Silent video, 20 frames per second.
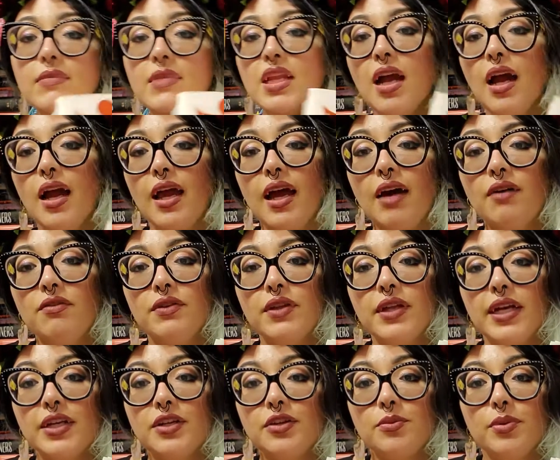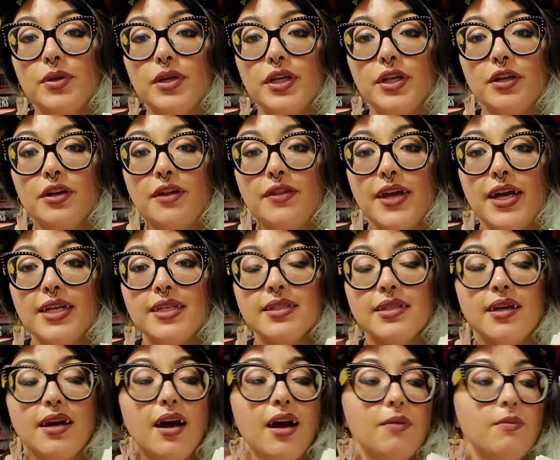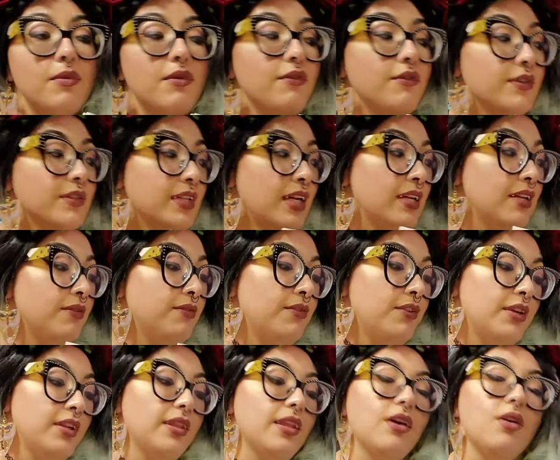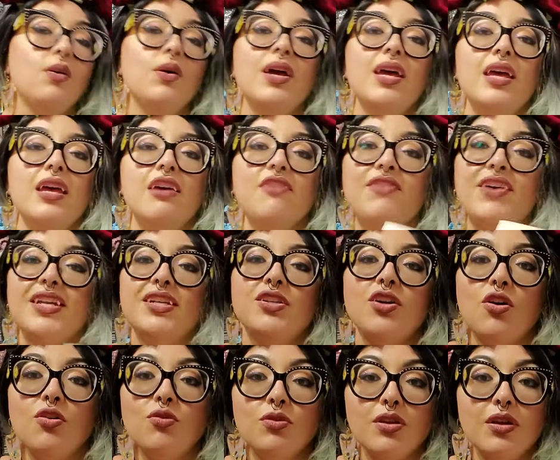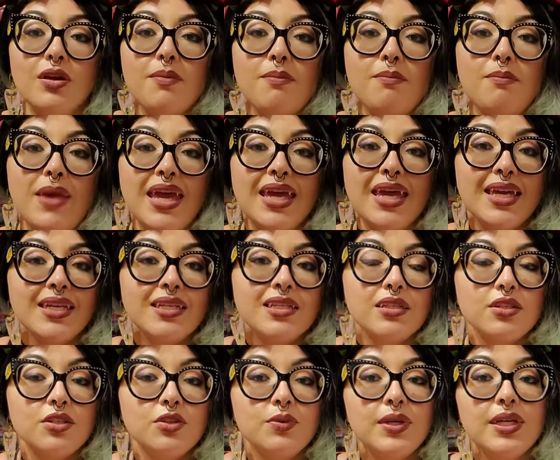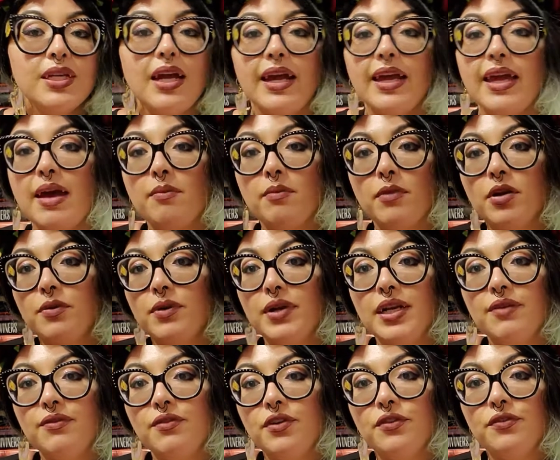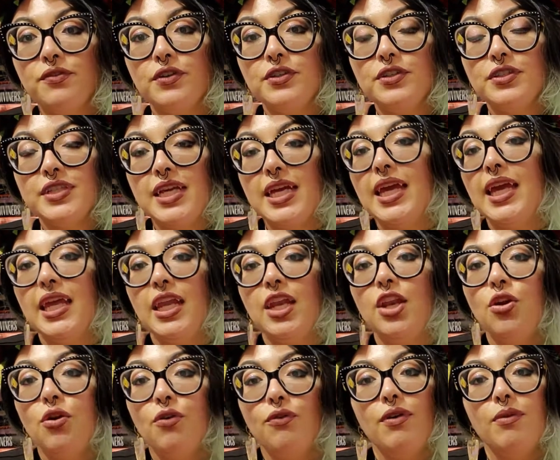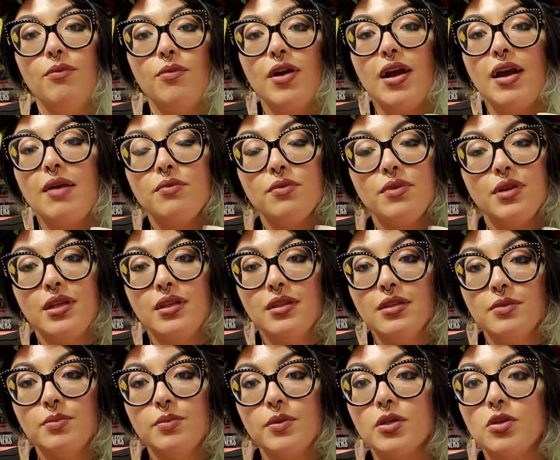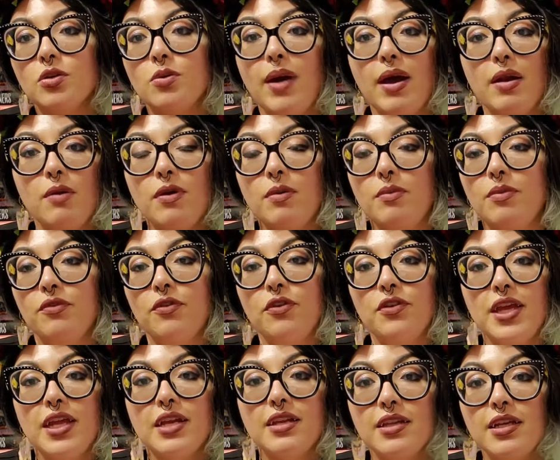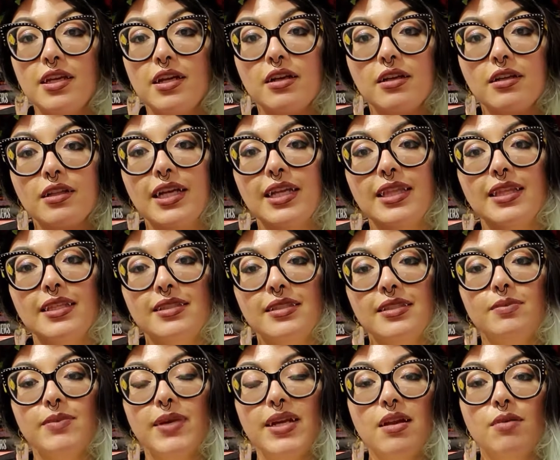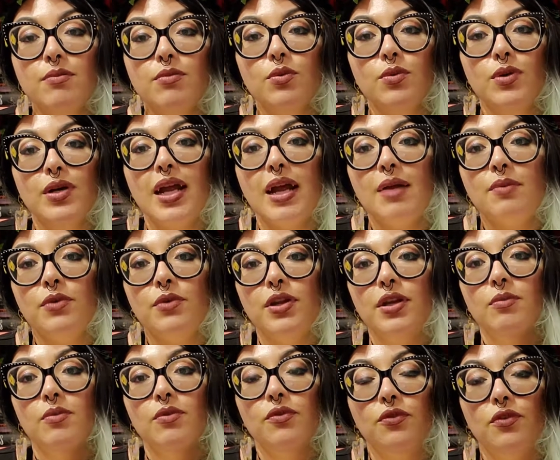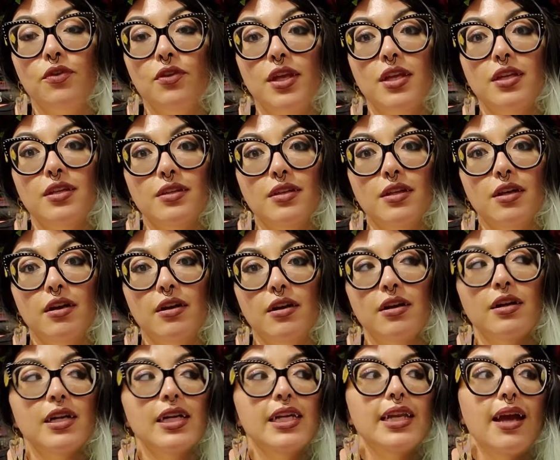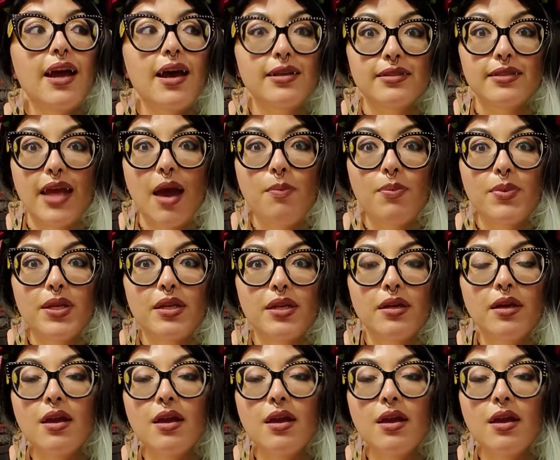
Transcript: I have a feeling I do pretty good on that. I'm excited for it though. If I don't make it to it, I am going to read it for the first thing in November. I'm reading this book no matter what before the end of the year. Like, this is my number one I'm reading before the end of the year. It has to happen.